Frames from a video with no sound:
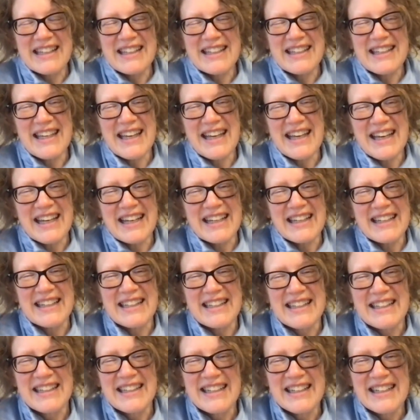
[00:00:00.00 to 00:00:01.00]
Yeah.
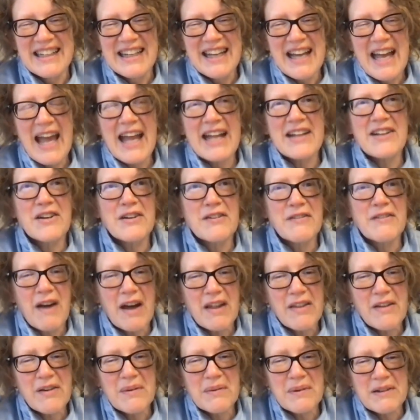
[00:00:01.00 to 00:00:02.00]
And your
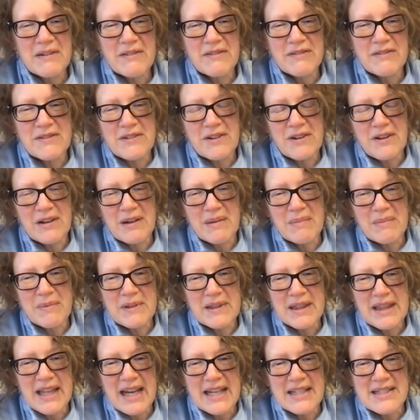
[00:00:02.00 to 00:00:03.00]
father would have grown up
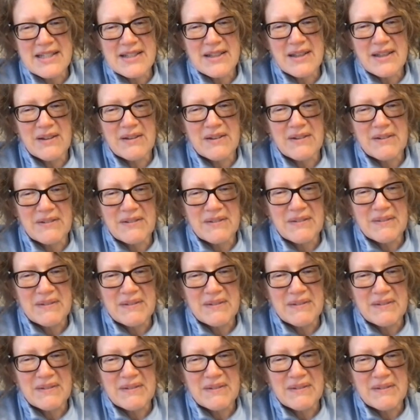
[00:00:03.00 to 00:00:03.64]
with that too.